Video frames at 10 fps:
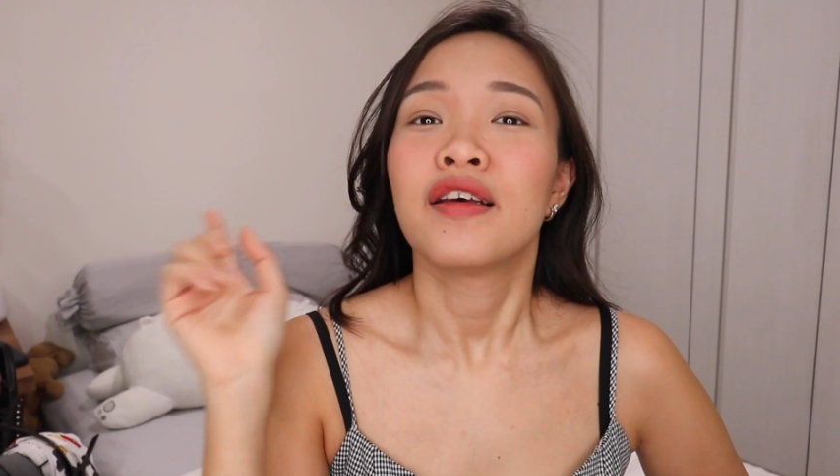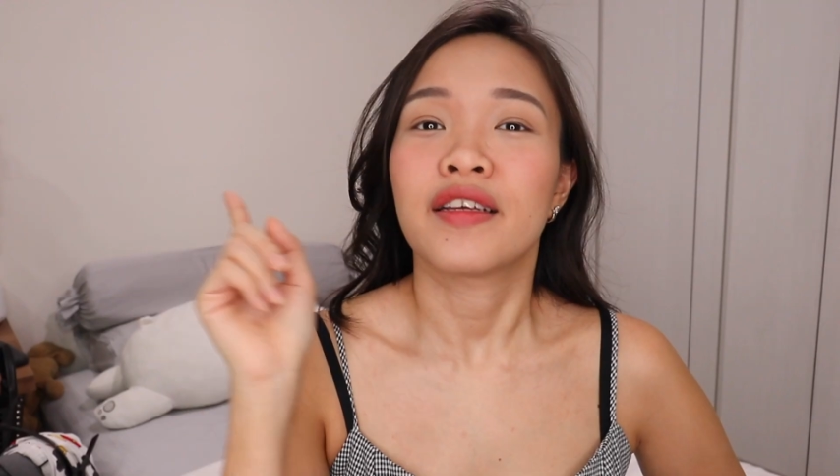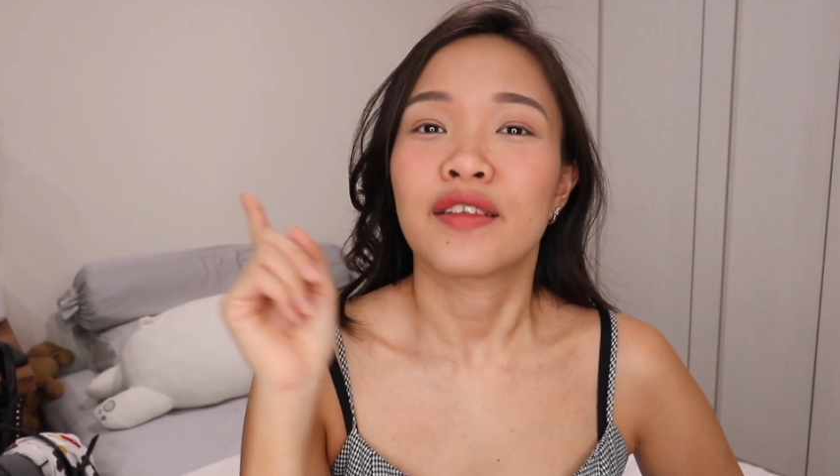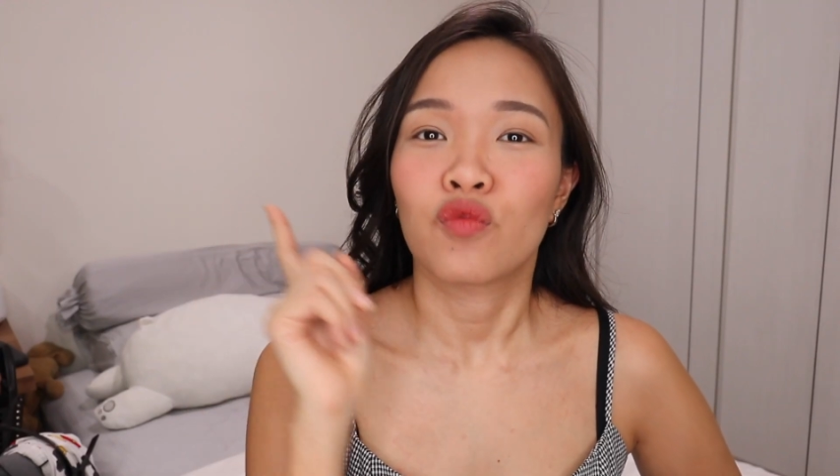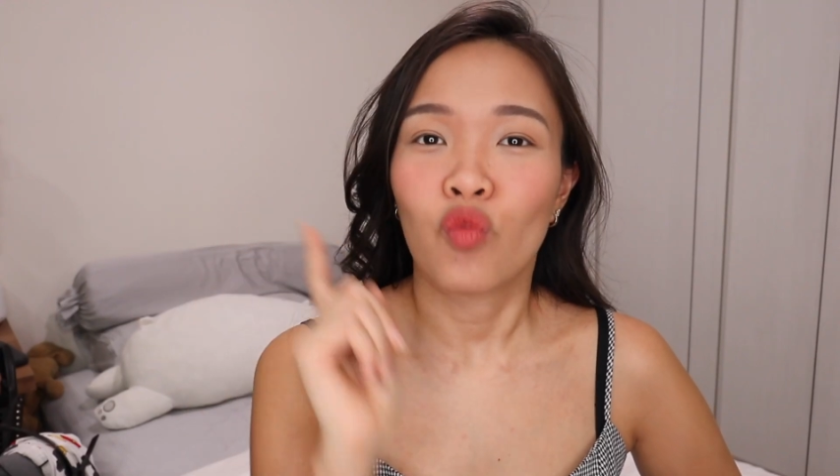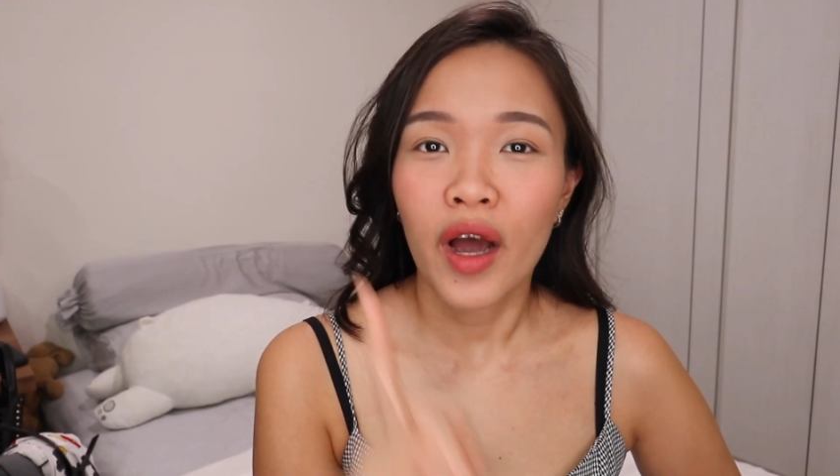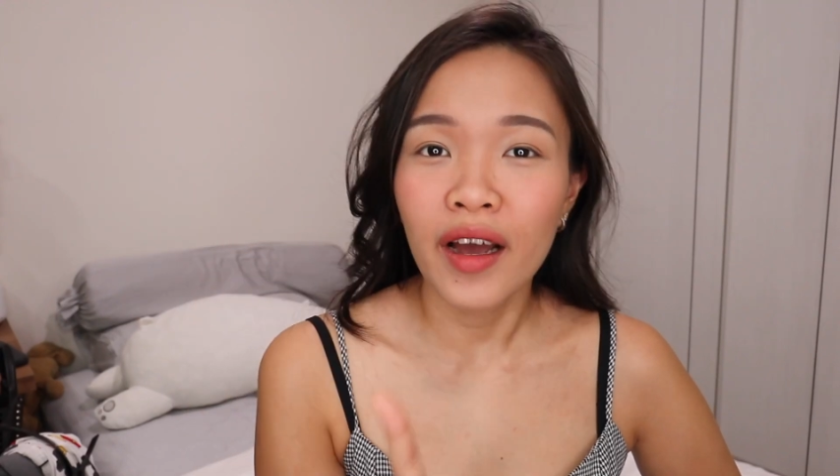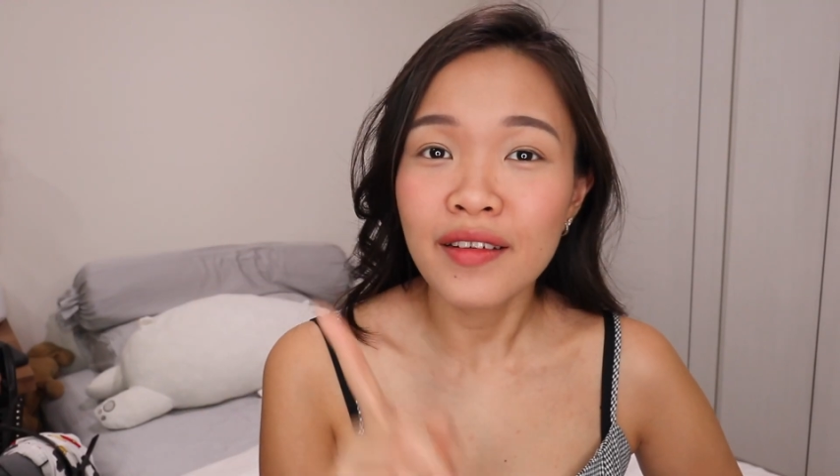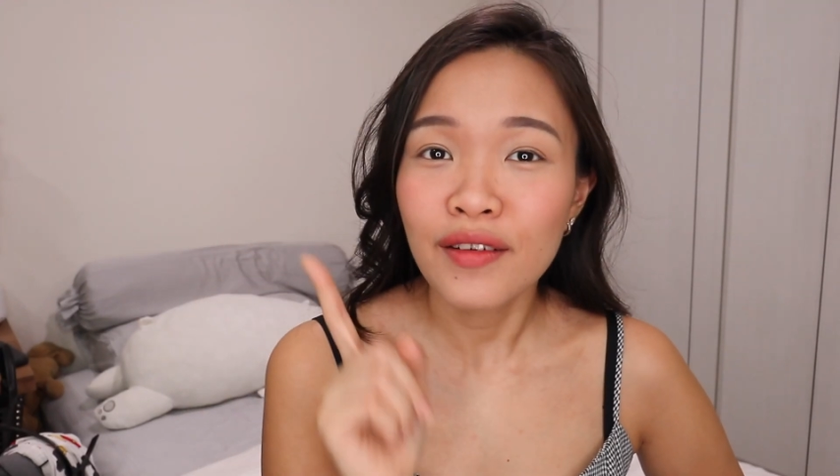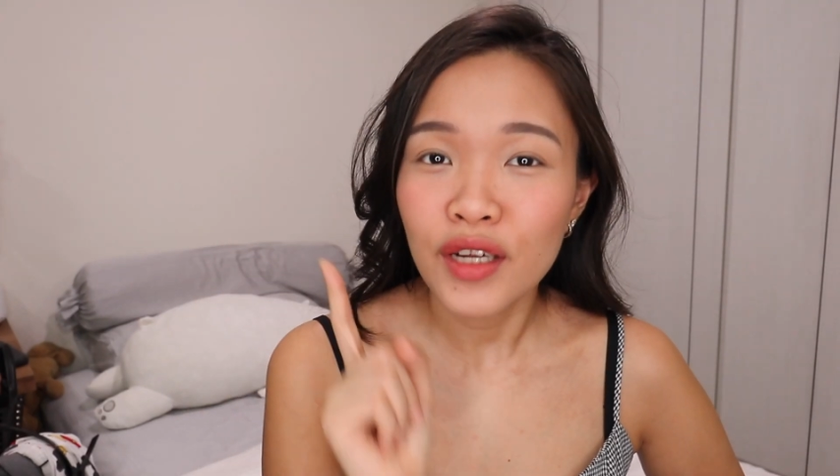This
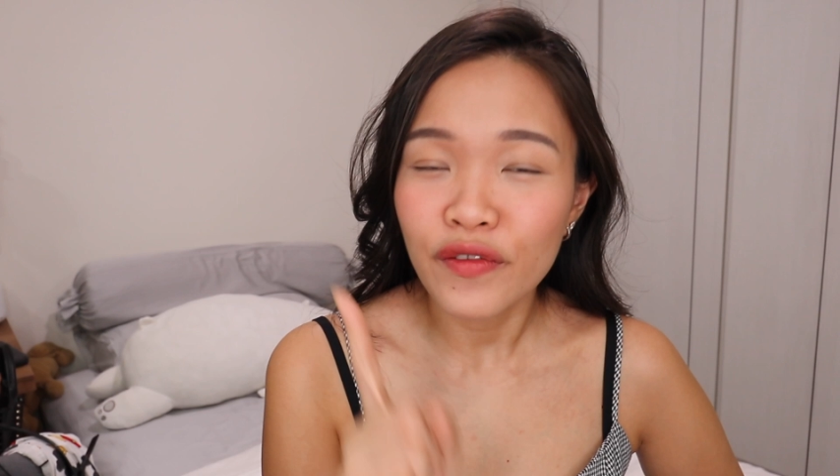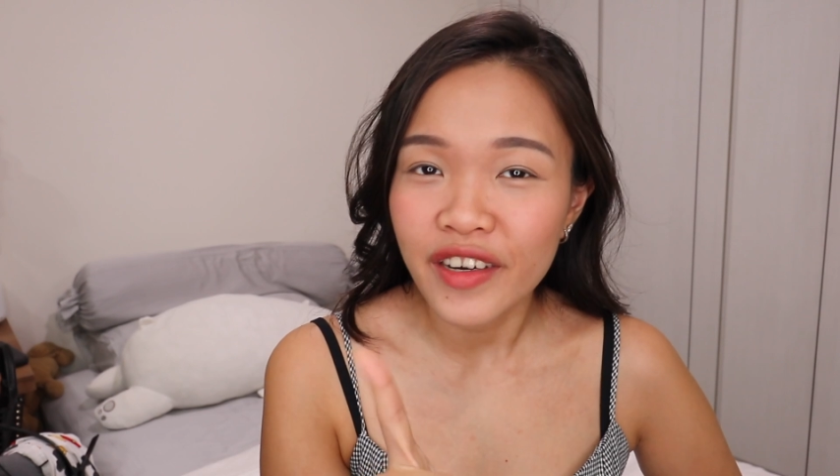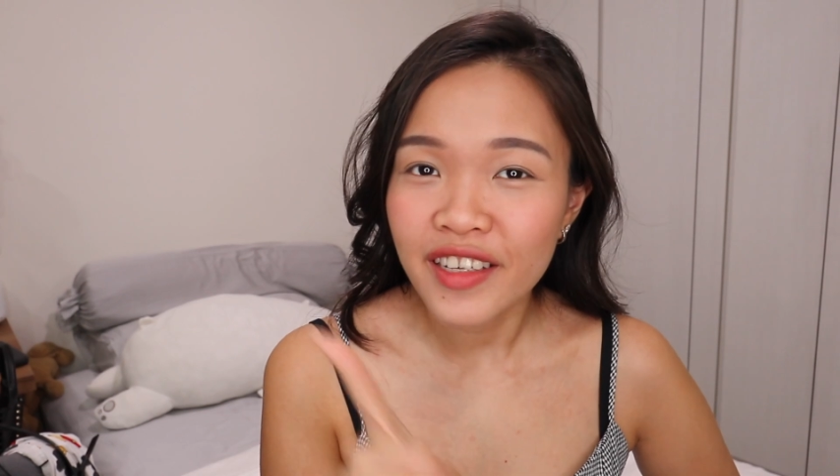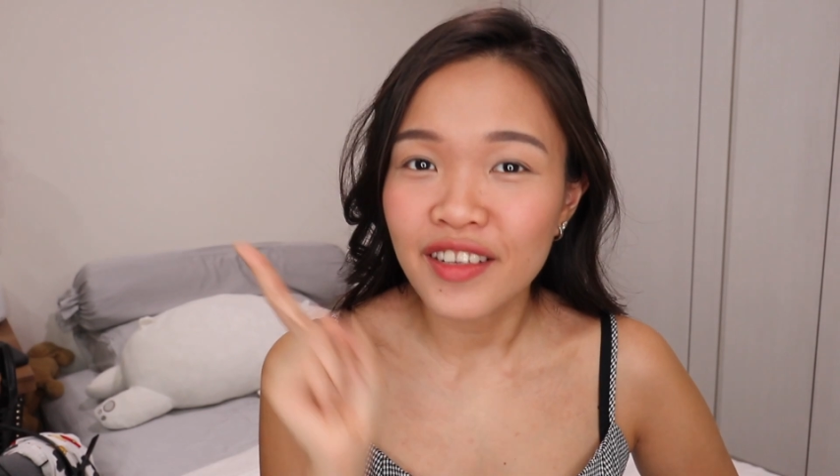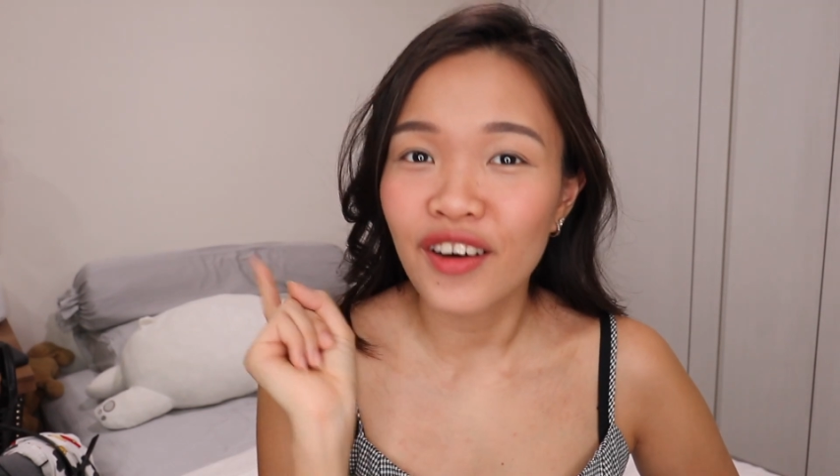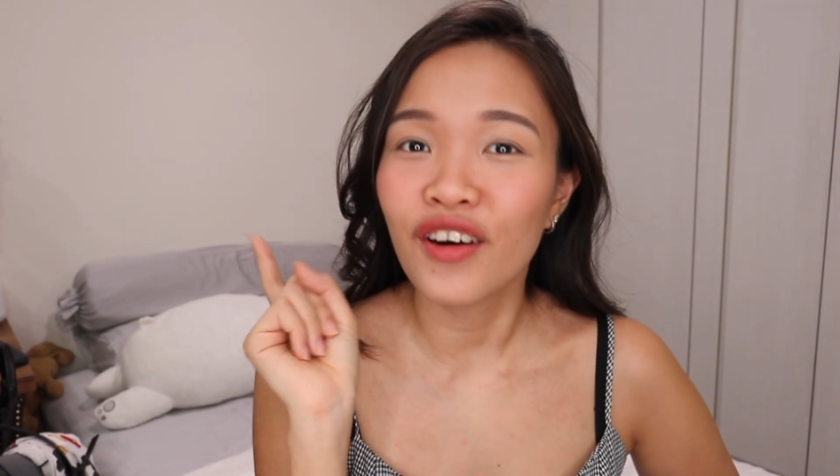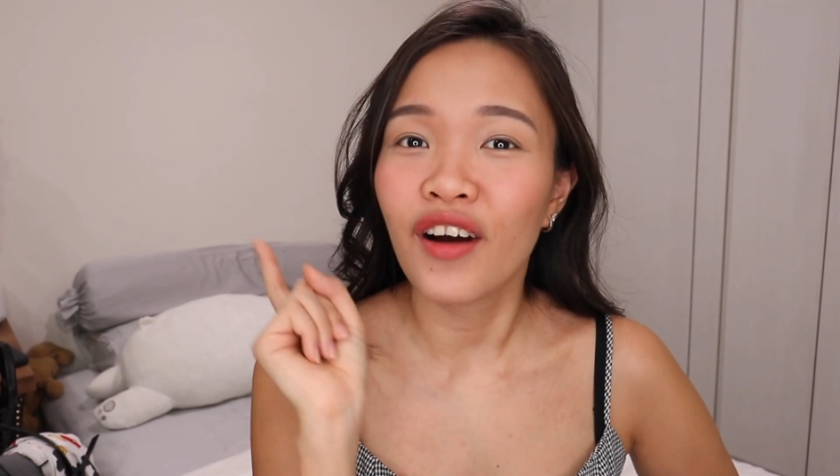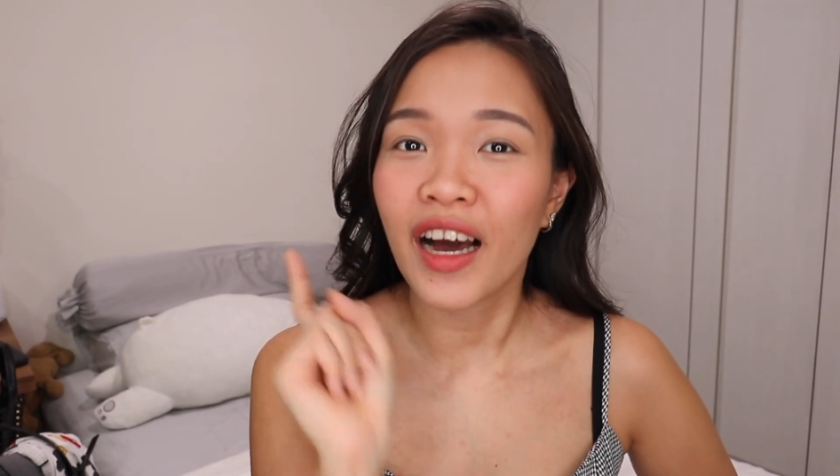one universal